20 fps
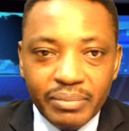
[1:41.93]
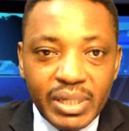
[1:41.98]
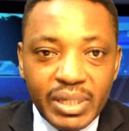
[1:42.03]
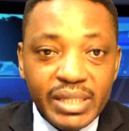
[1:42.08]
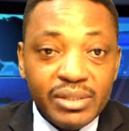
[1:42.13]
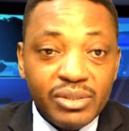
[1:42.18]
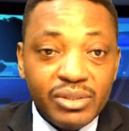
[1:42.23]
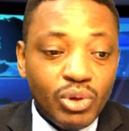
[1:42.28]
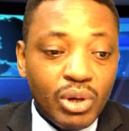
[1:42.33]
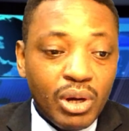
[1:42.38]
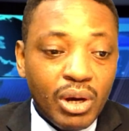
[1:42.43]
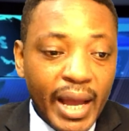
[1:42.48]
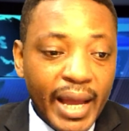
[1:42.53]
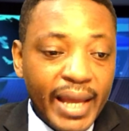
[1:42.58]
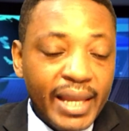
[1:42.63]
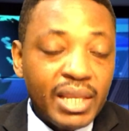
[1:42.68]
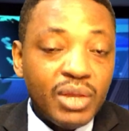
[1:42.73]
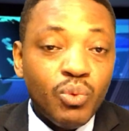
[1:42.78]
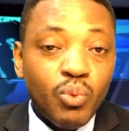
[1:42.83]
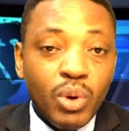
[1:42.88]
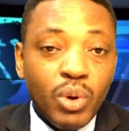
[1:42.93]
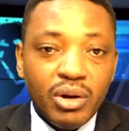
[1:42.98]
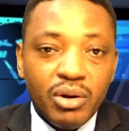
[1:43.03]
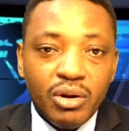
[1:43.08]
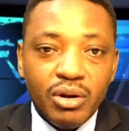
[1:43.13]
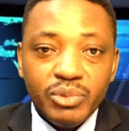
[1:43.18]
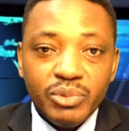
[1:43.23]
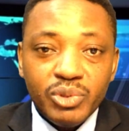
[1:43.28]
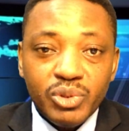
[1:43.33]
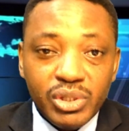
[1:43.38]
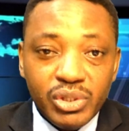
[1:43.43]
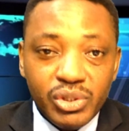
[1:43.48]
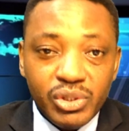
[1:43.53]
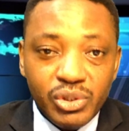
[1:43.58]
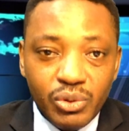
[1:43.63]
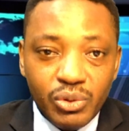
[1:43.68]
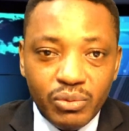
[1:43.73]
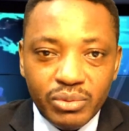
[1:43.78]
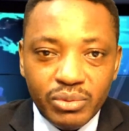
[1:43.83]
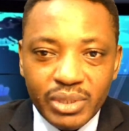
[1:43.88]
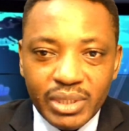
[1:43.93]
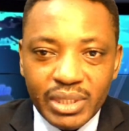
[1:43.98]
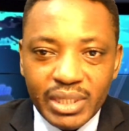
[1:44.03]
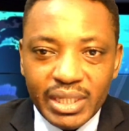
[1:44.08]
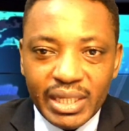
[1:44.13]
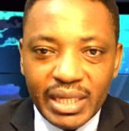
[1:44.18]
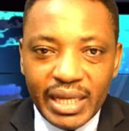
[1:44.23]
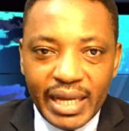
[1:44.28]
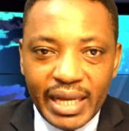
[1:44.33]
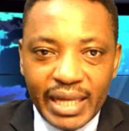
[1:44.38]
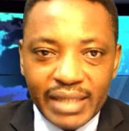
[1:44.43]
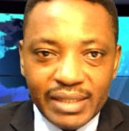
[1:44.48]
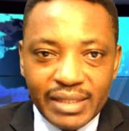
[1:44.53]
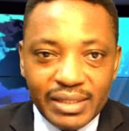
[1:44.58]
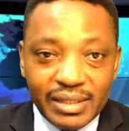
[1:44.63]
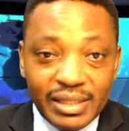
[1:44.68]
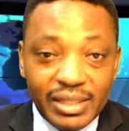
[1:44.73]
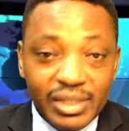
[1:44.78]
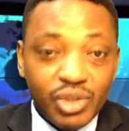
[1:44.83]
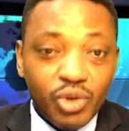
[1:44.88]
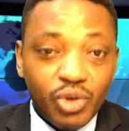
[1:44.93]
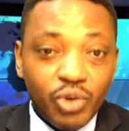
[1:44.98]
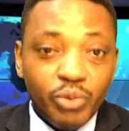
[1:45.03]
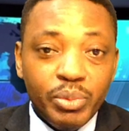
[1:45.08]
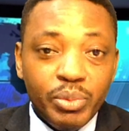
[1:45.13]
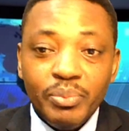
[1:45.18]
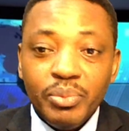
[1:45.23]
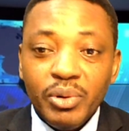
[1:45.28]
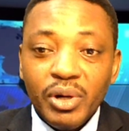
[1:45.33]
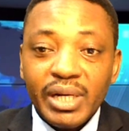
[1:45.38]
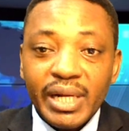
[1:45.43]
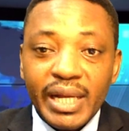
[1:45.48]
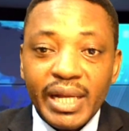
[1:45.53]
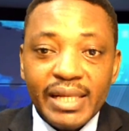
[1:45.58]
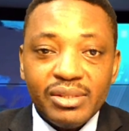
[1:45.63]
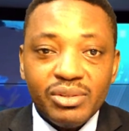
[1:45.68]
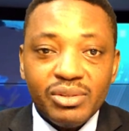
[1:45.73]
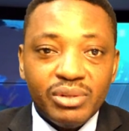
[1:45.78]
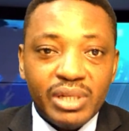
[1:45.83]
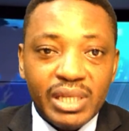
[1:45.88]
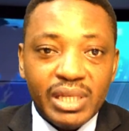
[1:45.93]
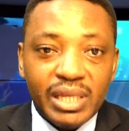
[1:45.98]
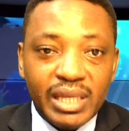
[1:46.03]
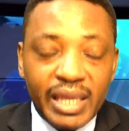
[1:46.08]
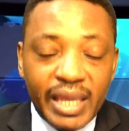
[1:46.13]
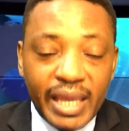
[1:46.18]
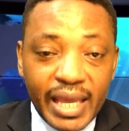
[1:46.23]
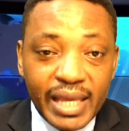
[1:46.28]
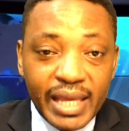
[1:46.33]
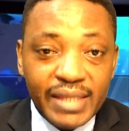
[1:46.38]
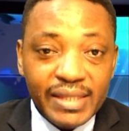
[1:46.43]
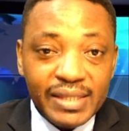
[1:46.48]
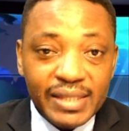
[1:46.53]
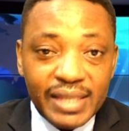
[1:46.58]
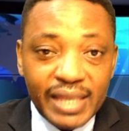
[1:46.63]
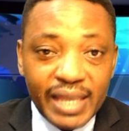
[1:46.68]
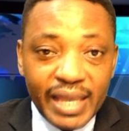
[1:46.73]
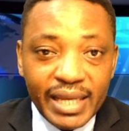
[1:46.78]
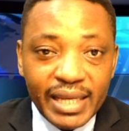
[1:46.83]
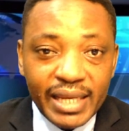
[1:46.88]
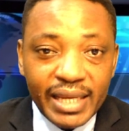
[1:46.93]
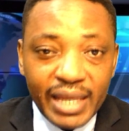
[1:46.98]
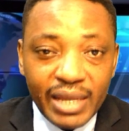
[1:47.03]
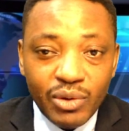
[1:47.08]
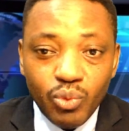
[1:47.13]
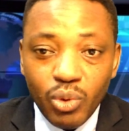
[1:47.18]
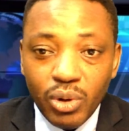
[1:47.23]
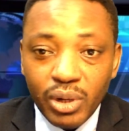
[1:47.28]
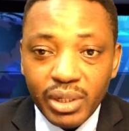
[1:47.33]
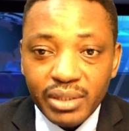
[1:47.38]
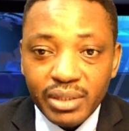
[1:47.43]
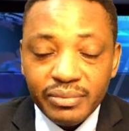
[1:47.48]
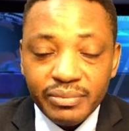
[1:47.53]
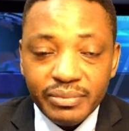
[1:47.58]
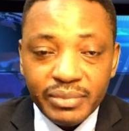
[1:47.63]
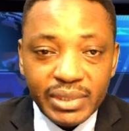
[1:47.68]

Please, you are highly welcome to this show. As this show will be broadcast on the ACN network,